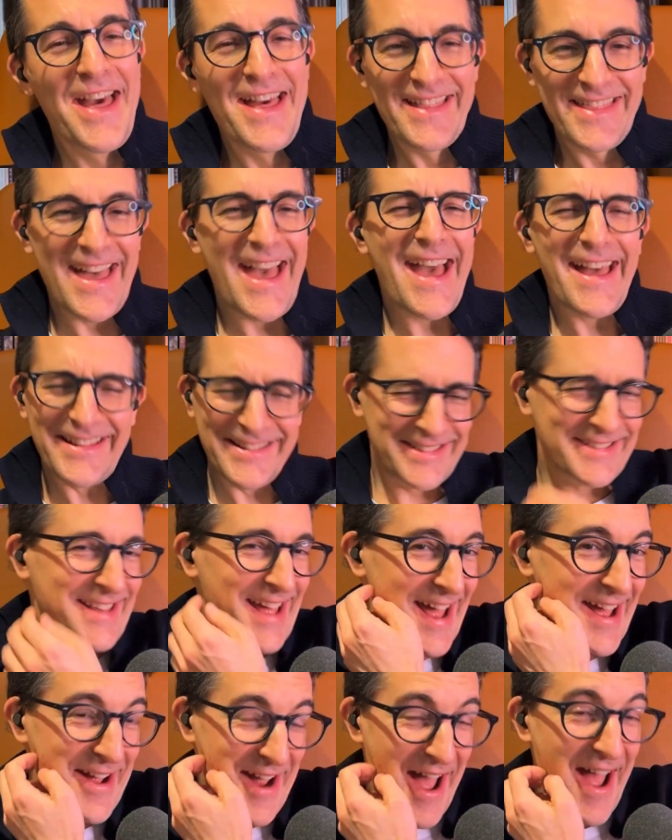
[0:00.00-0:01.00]
That
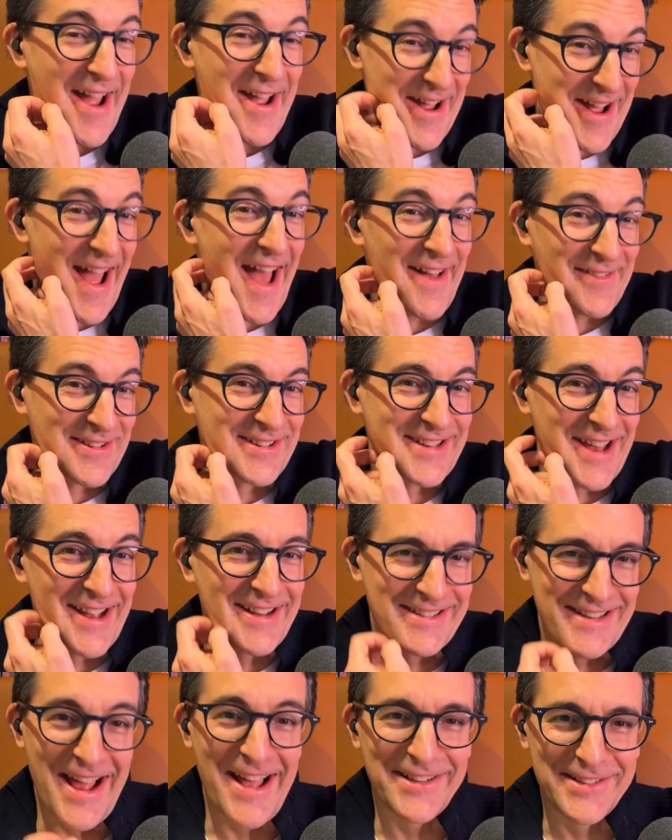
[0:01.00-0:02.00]
I have to say,
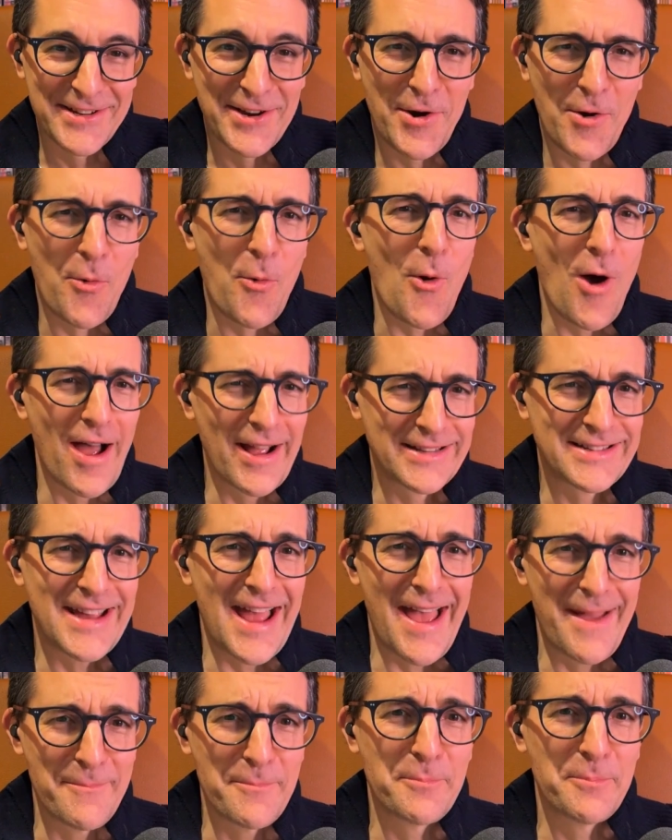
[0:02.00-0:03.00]
sounds quite
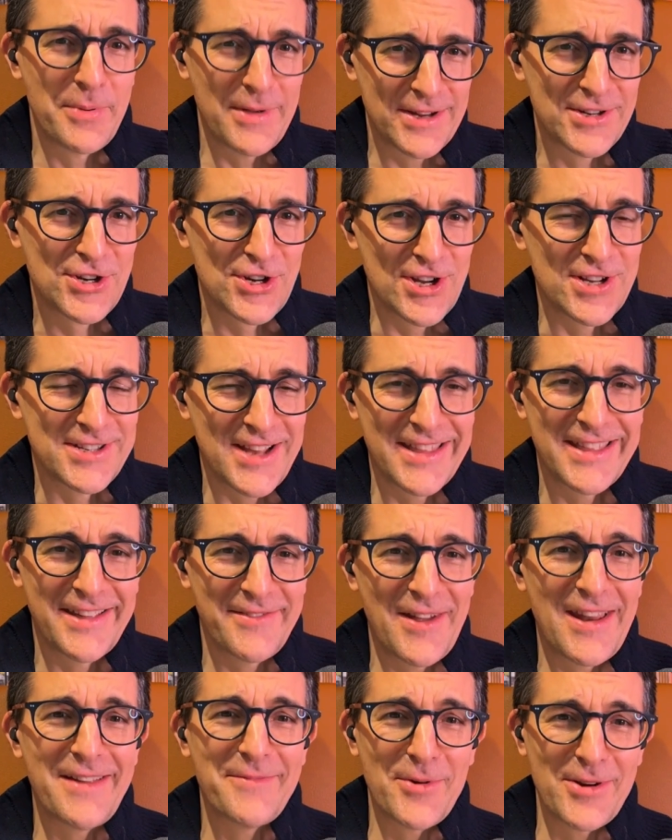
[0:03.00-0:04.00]
ambitious. I think if
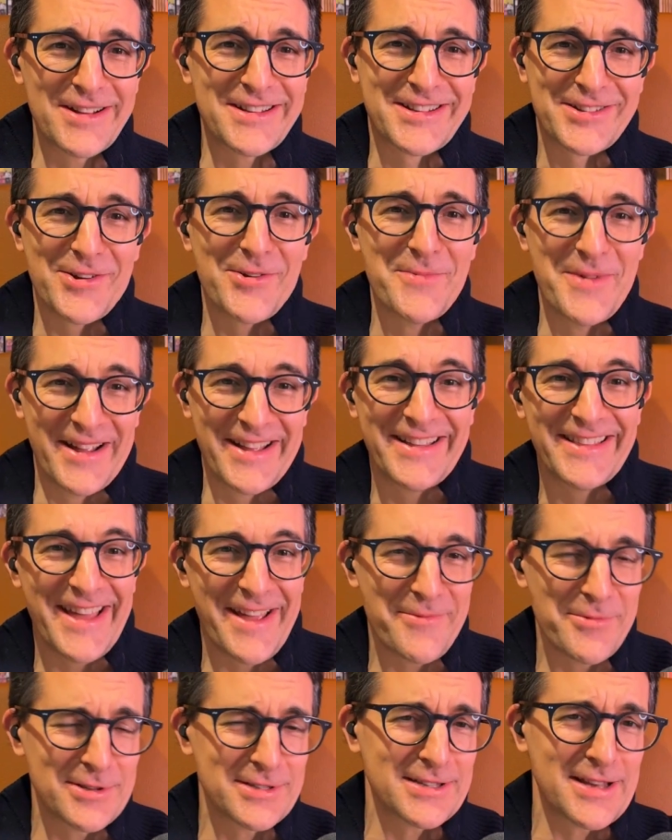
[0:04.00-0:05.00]
anybody saw me, they
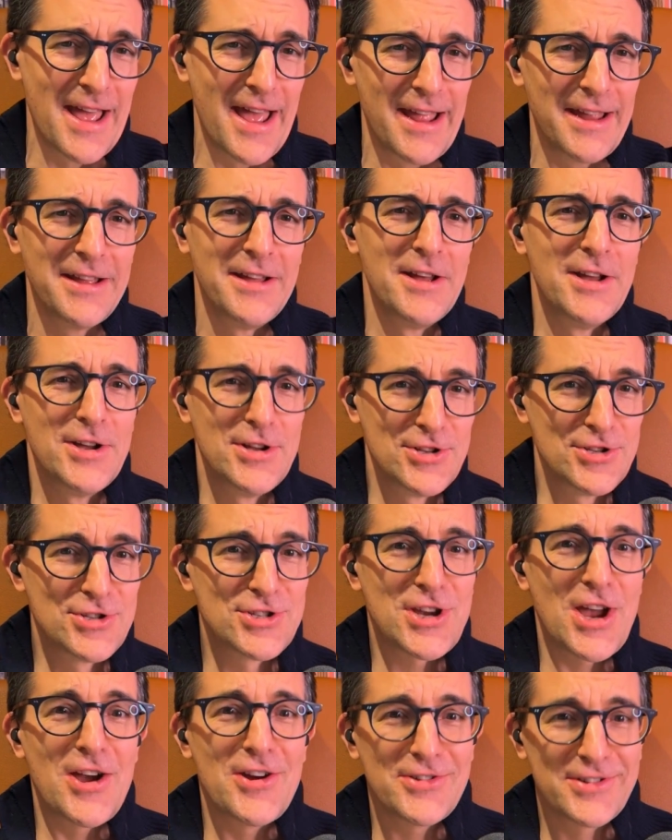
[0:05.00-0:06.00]
would say,
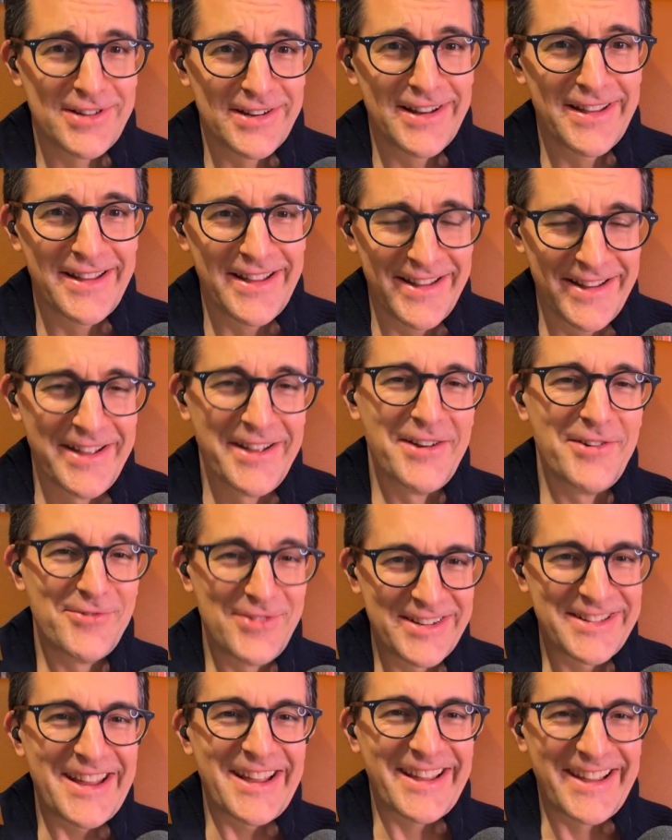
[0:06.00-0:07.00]
totally
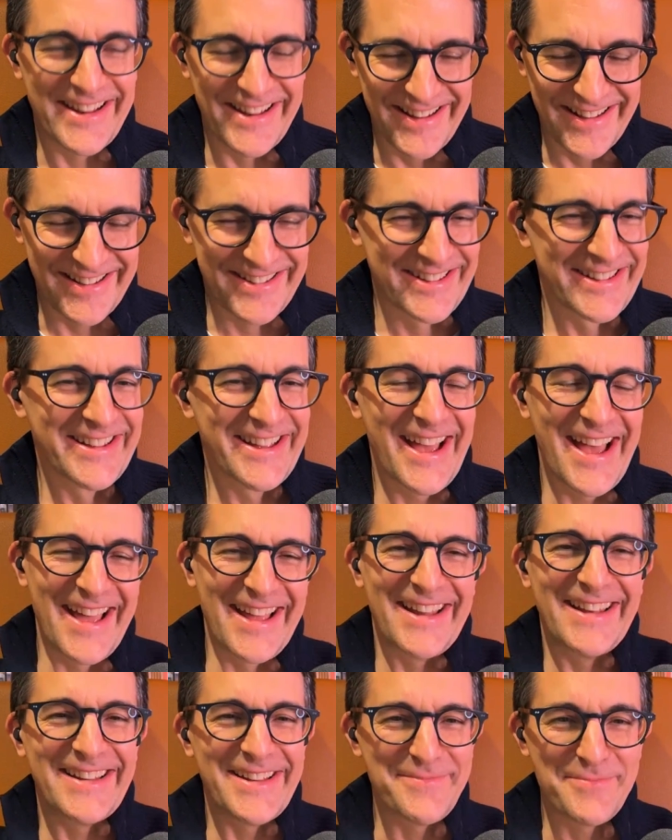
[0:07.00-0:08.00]
ridiculous
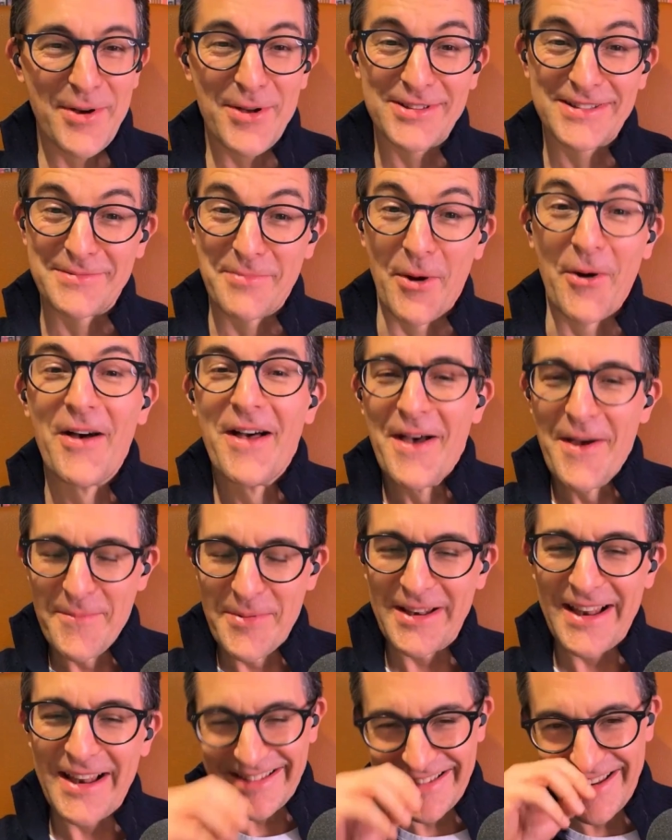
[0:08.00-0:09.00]
and impossible. But
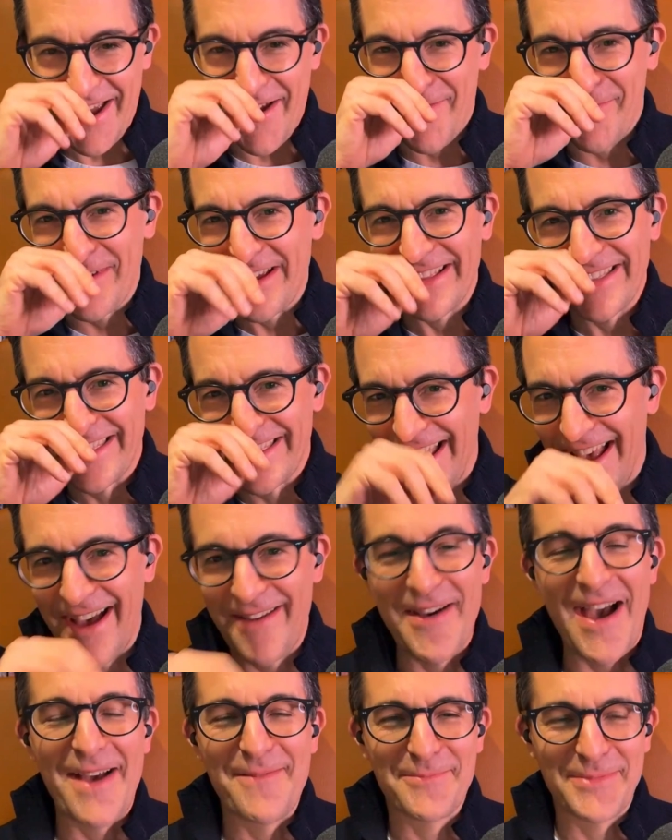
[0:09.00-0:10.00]
go with
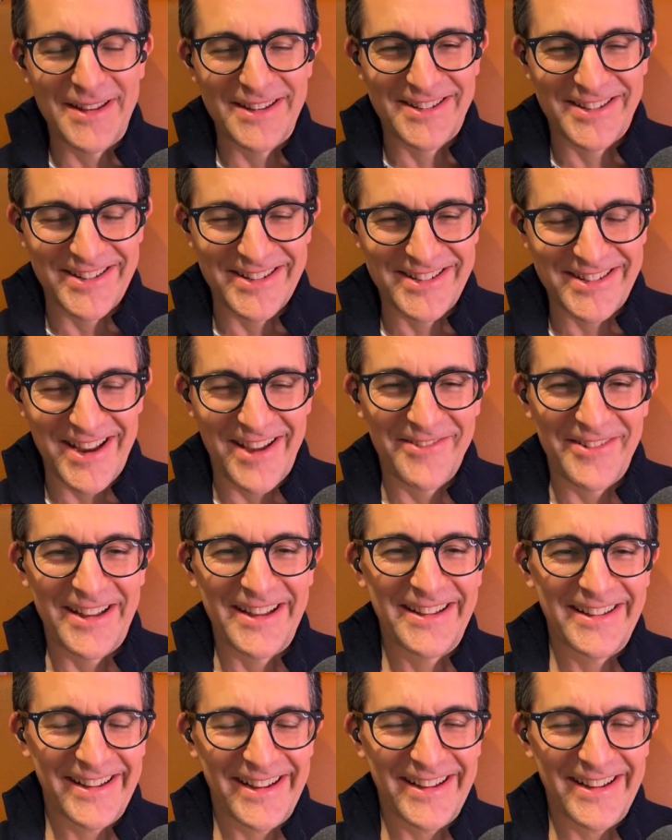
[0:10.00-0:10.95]
ambitious, shall we?